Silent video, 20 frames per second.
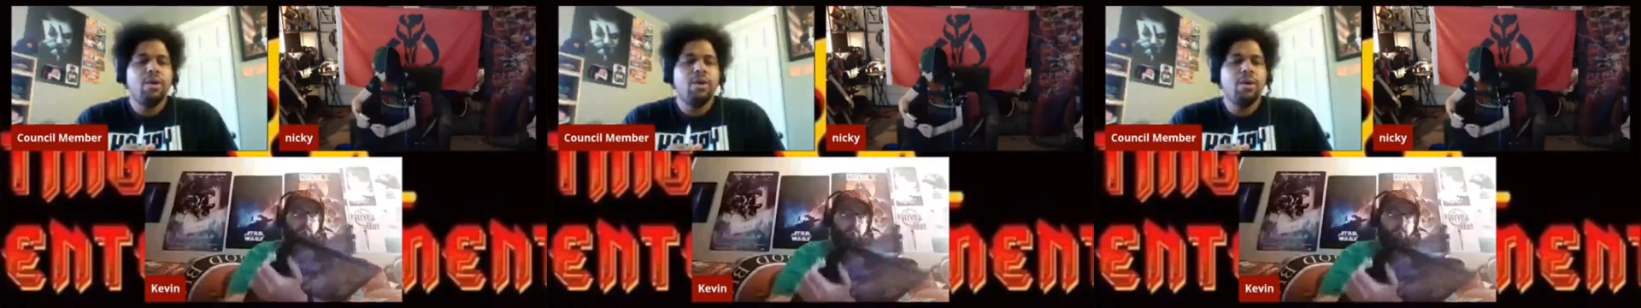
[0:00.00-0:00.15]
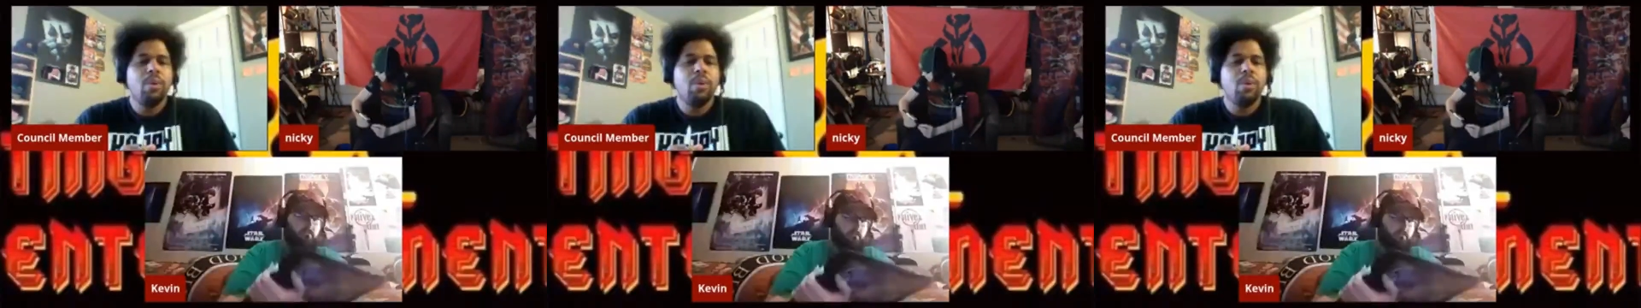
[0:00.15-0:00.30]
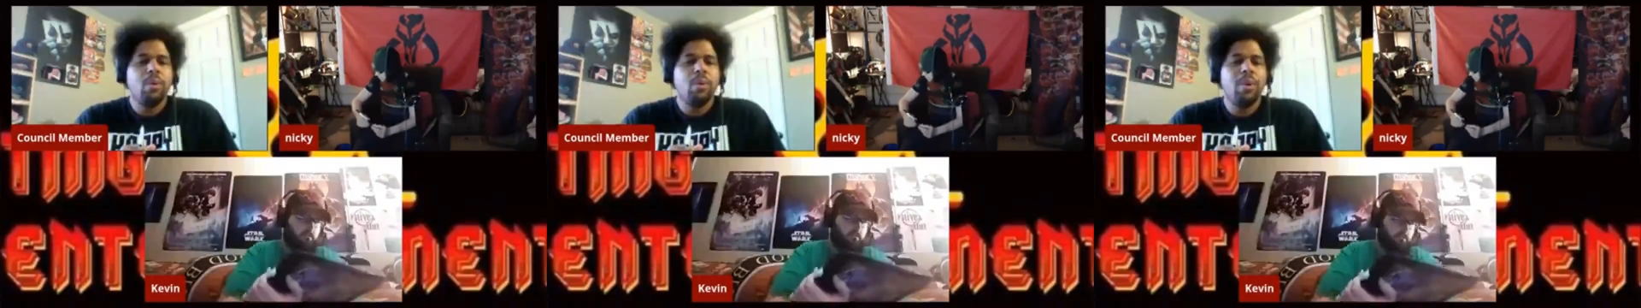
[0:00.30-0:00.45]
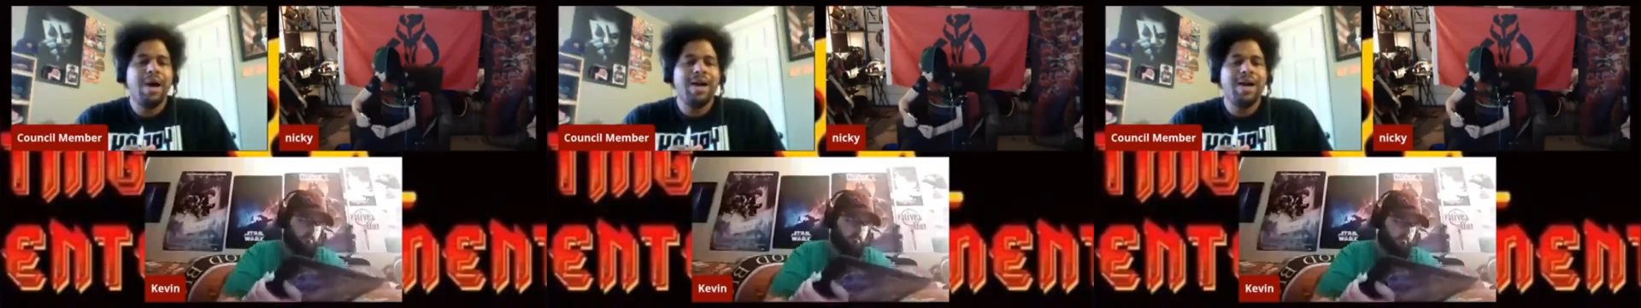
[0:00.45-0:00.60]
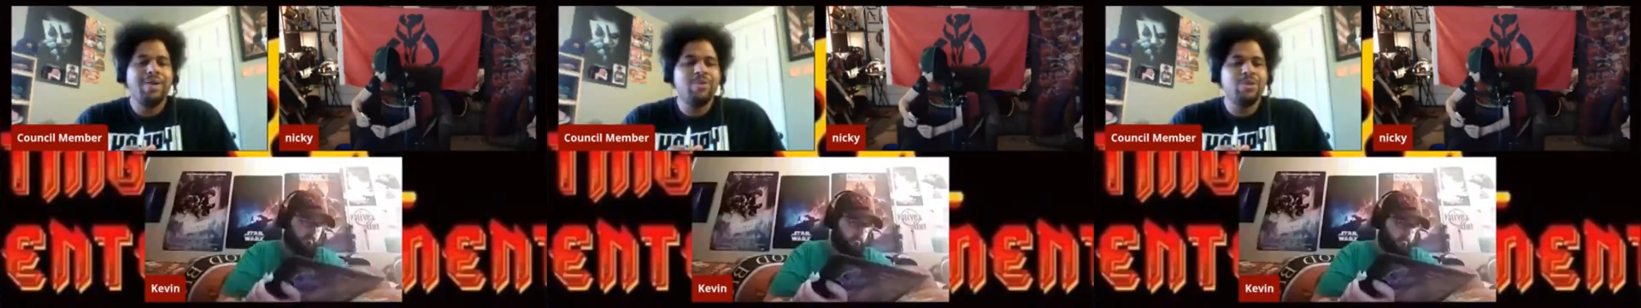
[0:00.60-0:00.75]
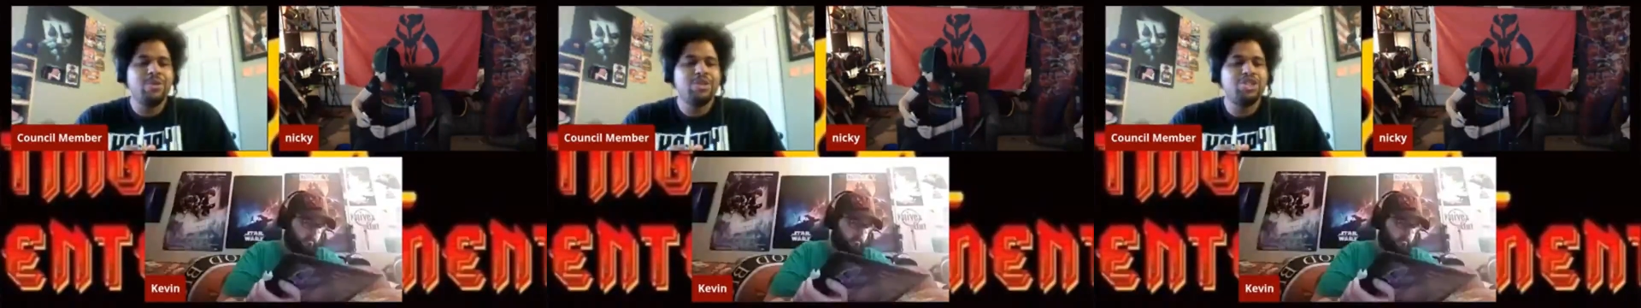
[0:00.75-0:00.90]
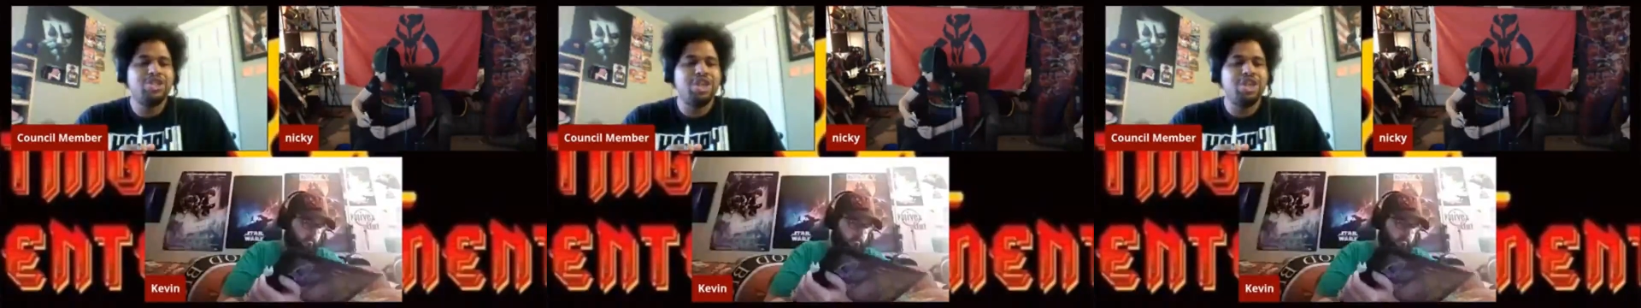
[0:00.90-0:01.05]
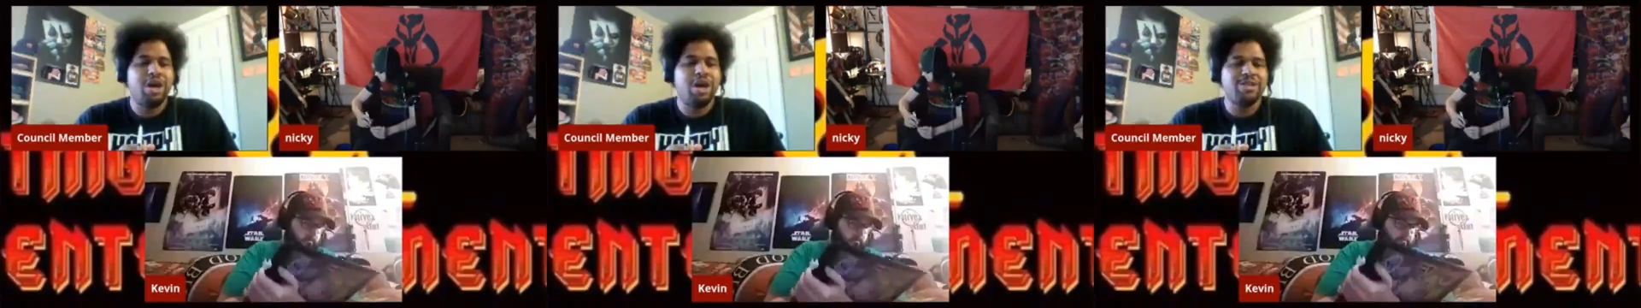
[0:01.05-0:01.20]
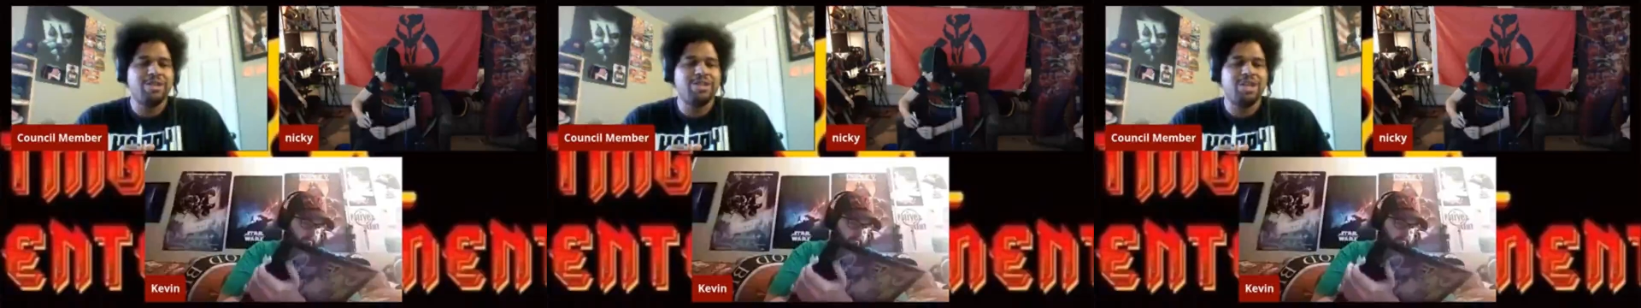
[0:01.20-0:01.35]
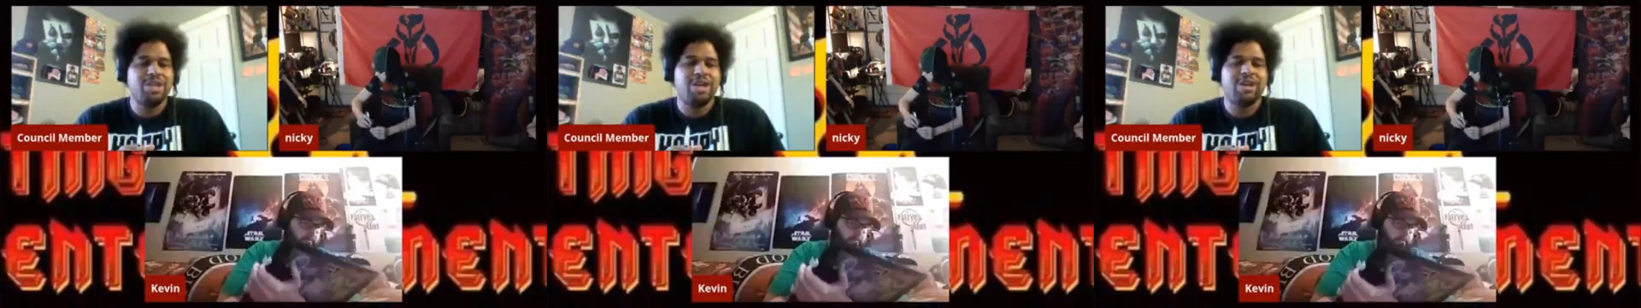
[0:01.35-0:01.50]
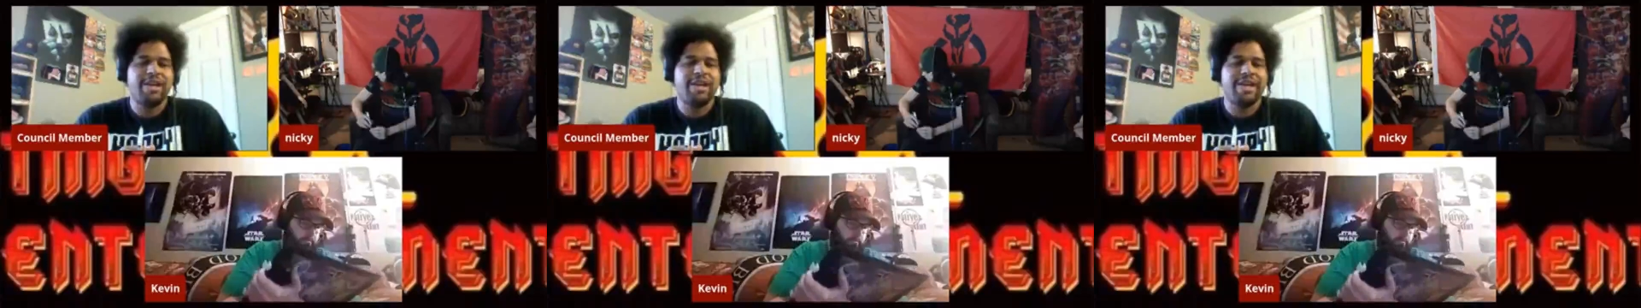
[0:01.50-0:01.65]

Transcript: Why was Jar Jar